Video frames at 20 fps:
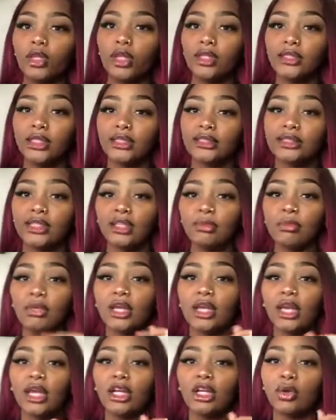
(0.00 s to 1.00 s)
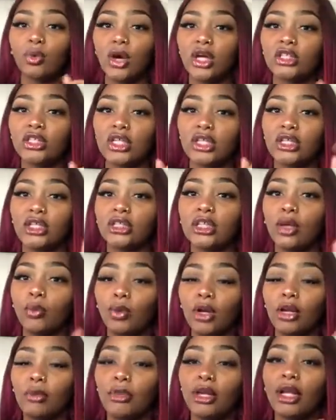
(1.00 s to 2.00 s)
to send me in questions that they
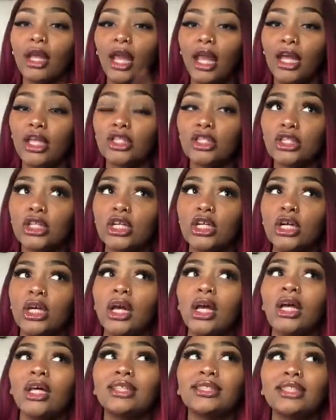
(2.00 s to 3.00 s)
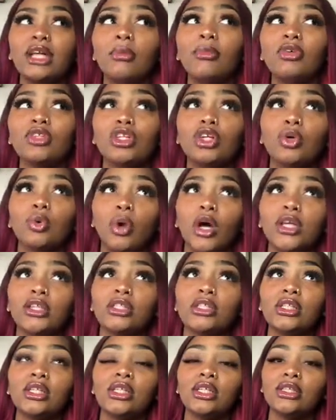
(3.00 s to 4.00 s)
wanted me to answer. Some of the
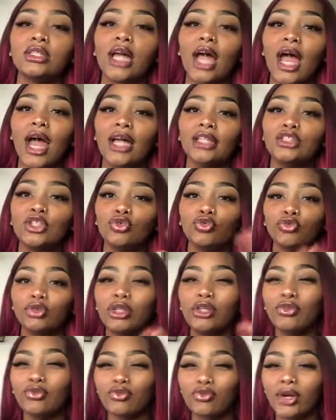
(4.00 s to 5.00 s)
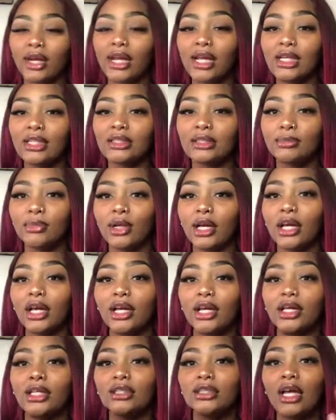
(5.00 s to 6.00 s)
questions I had to rephrase
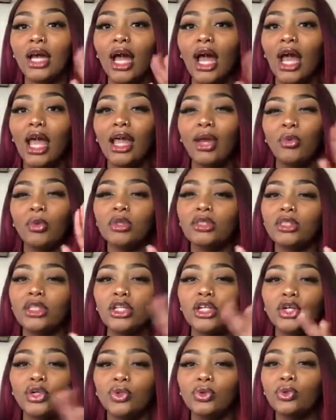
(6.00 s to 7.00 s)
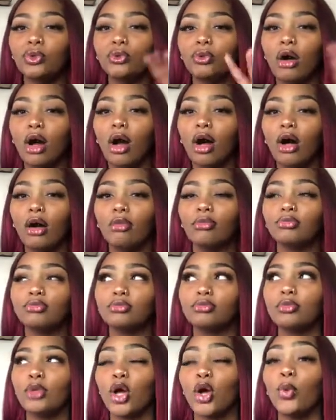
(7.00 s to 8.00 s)
because it was a little
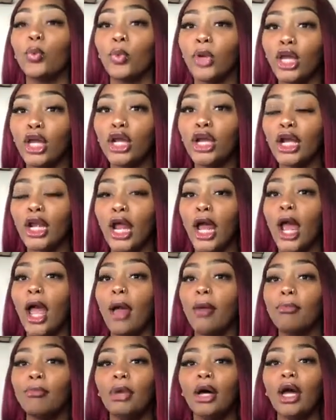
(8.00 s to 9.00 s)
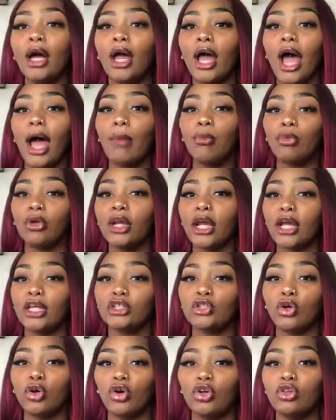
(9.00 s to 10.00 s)
weird, but I'm going to
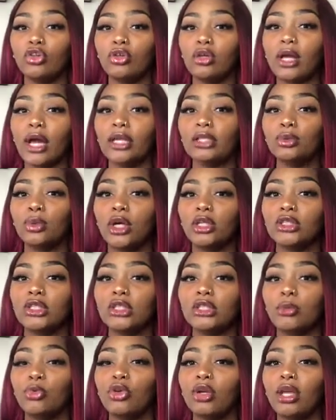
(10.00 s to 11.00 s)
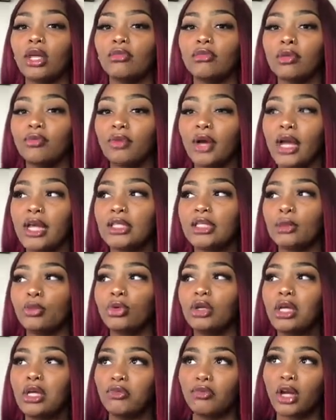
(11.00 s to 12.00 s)
answer all of you guys' questions. I'm going to give advice, I'm
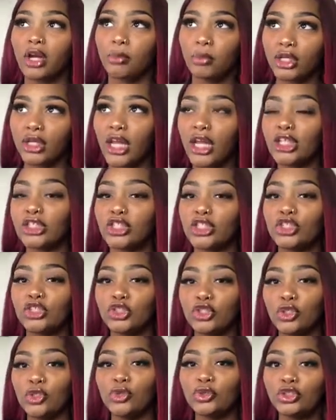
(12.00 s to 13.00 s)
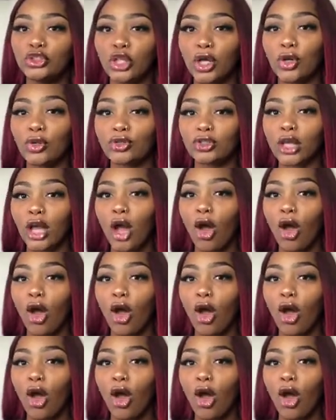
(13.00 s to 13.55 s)
going to give recommendations, do's, don'ts,